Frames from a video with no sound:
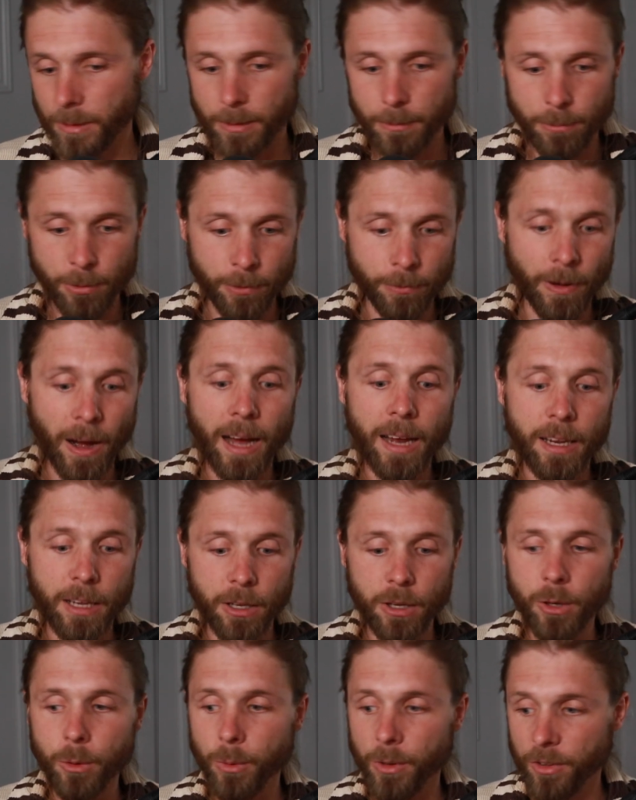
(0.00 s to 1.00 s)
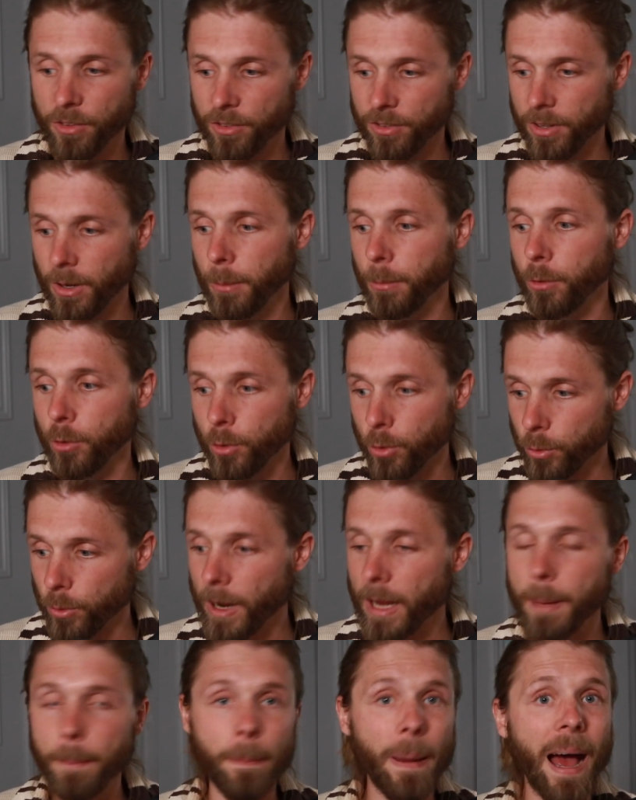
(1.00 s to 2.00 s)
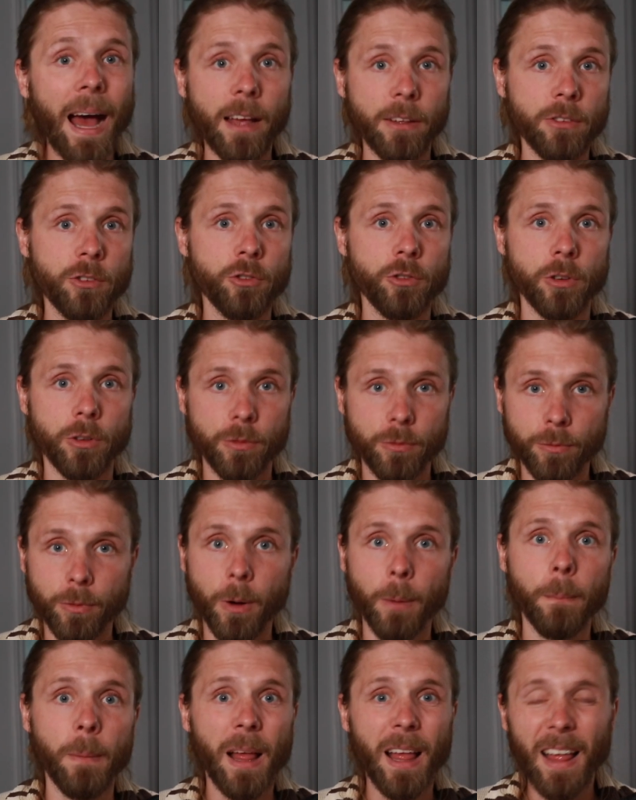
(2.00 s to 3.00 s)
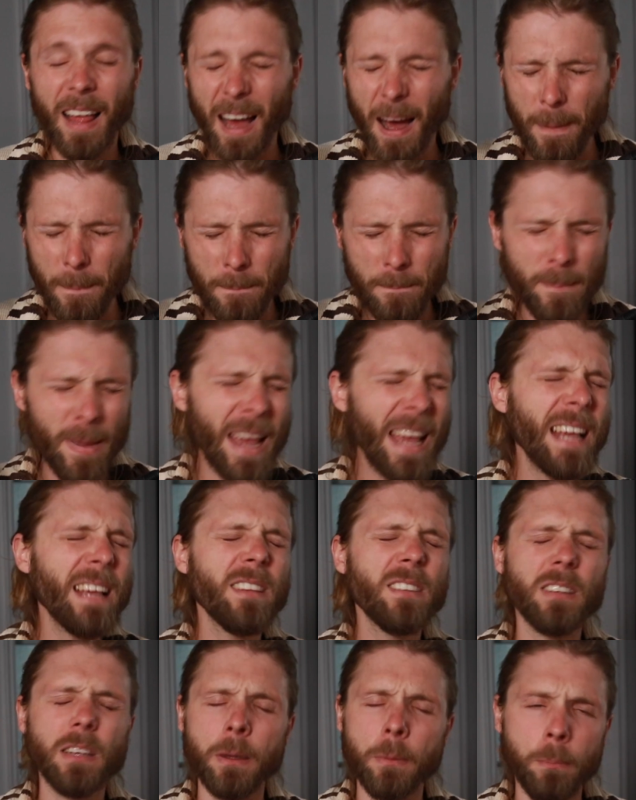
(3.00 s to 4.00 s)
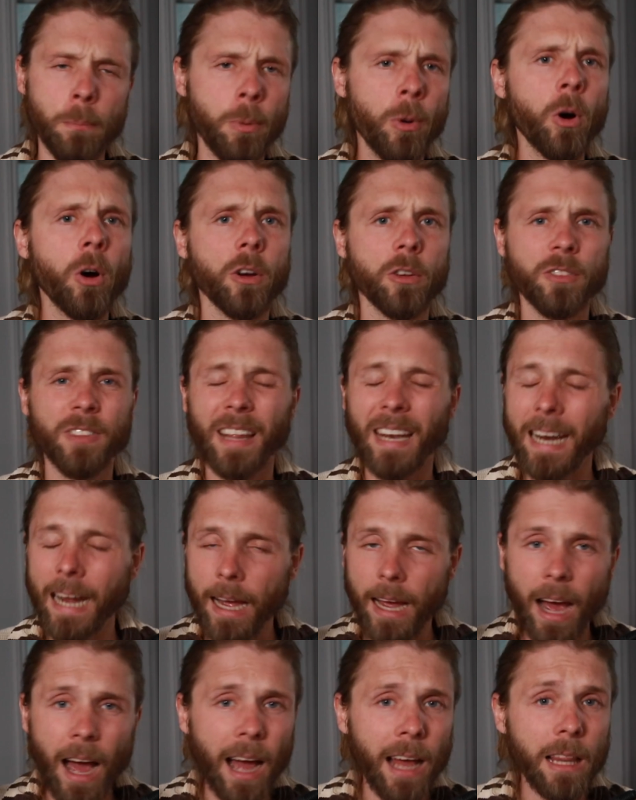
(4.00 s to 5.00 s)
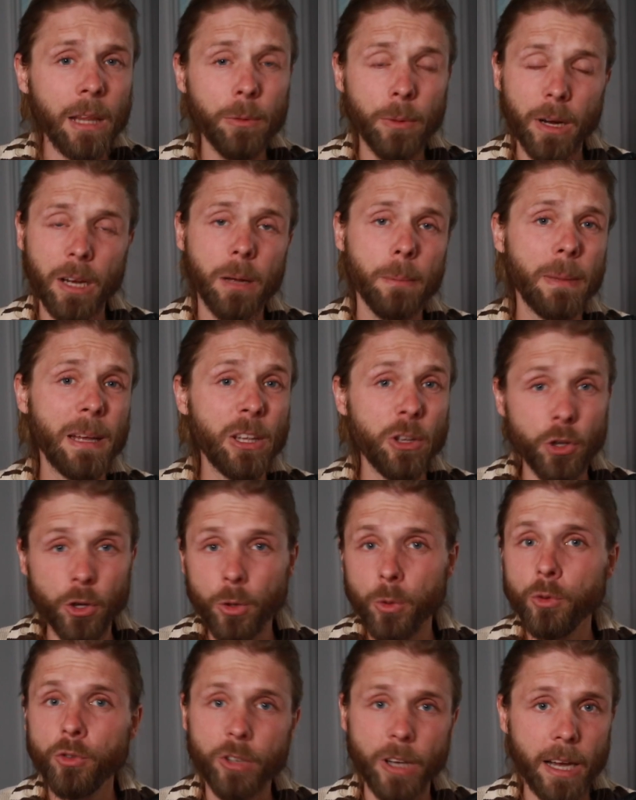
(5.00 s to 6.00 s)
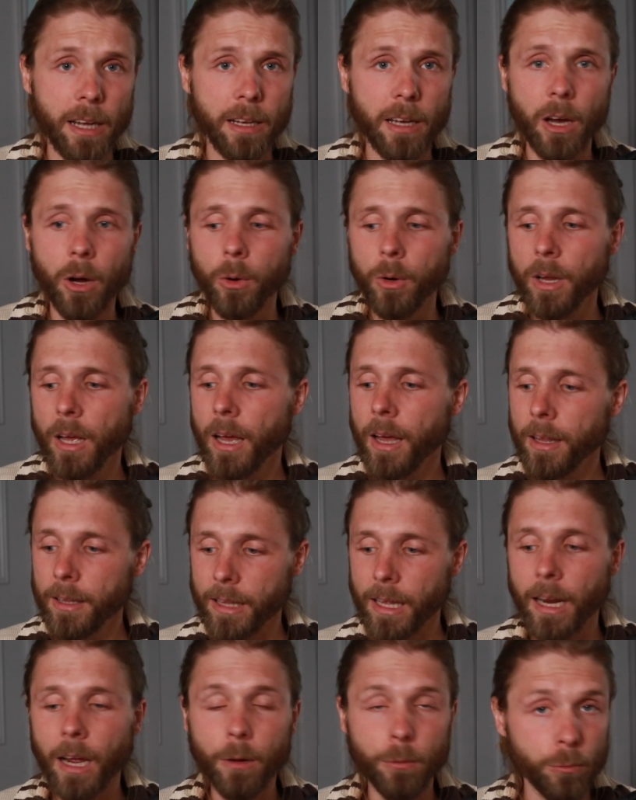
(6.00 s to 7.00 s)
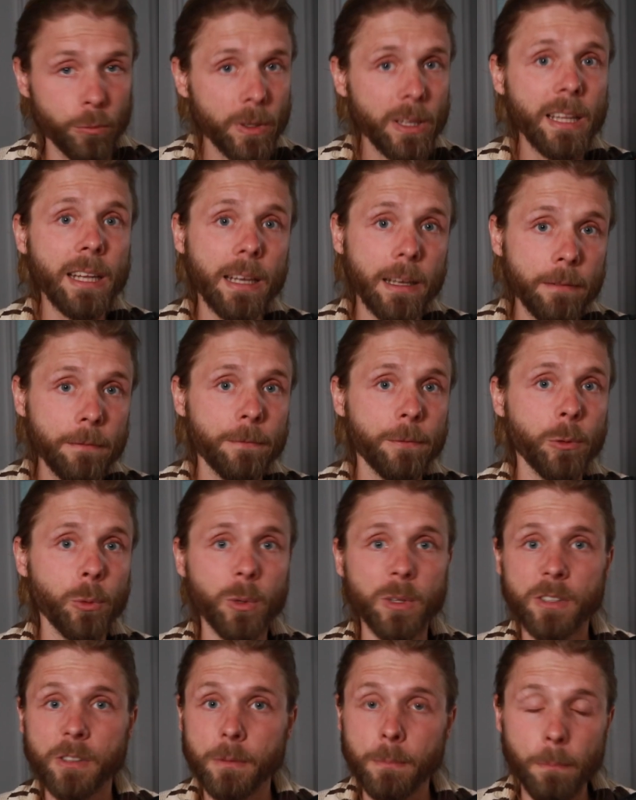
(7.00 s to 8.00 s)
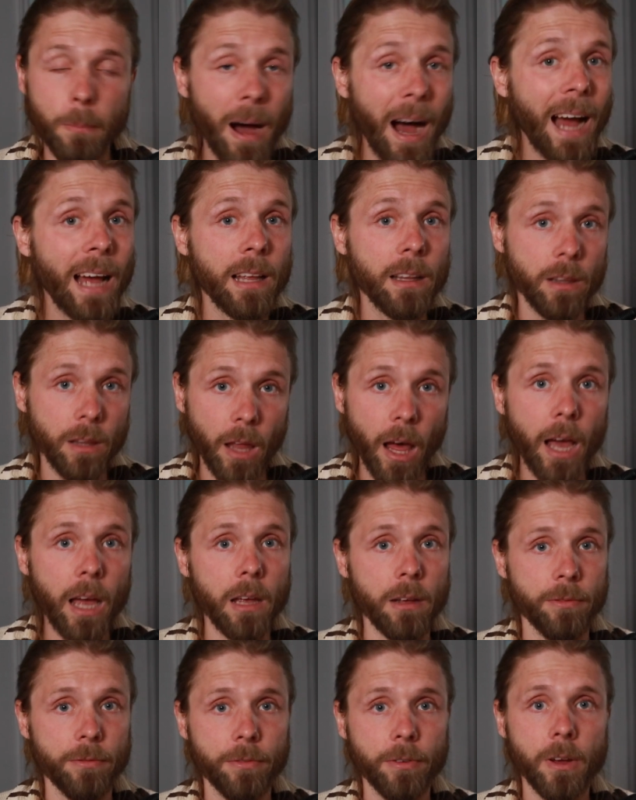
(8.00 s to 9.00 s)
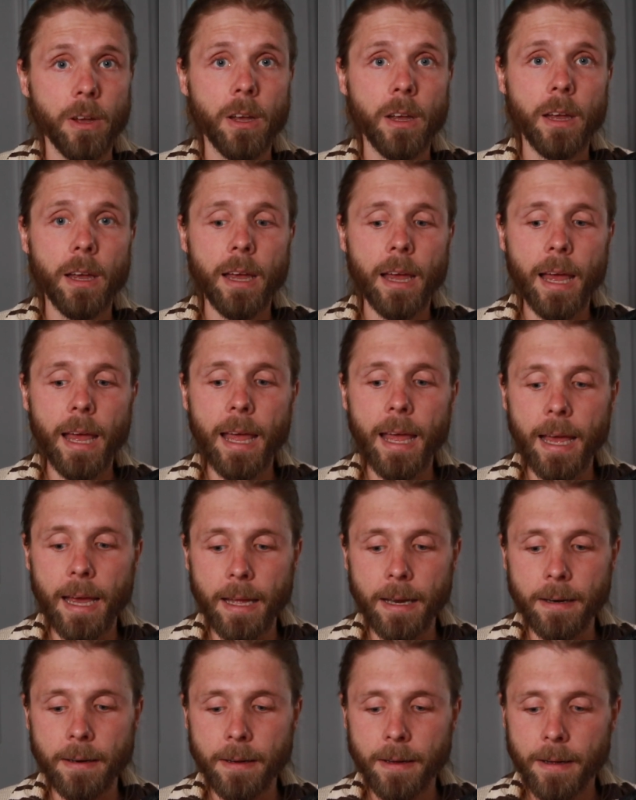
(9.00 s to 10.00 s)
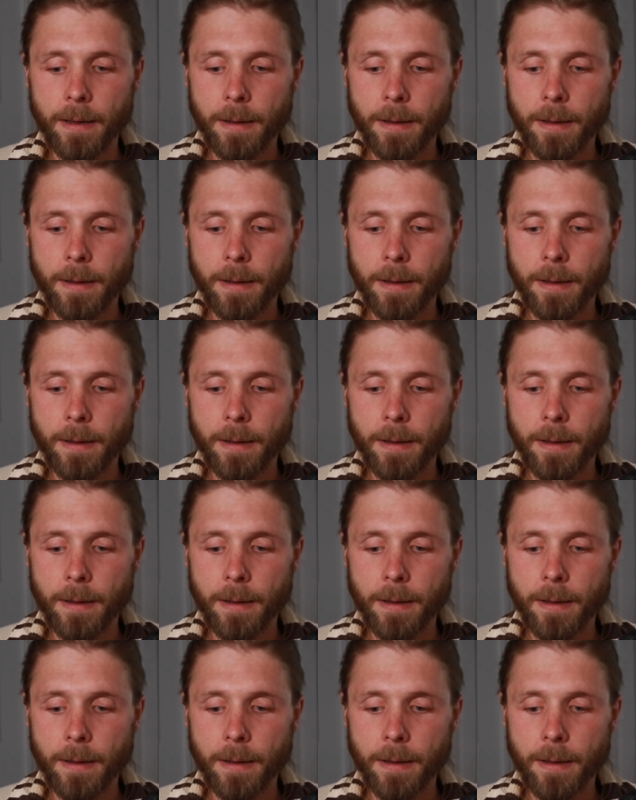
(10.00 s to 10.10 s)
providing you with some great passages from amazing books that I highly recommend you check out that have really influenced my life. And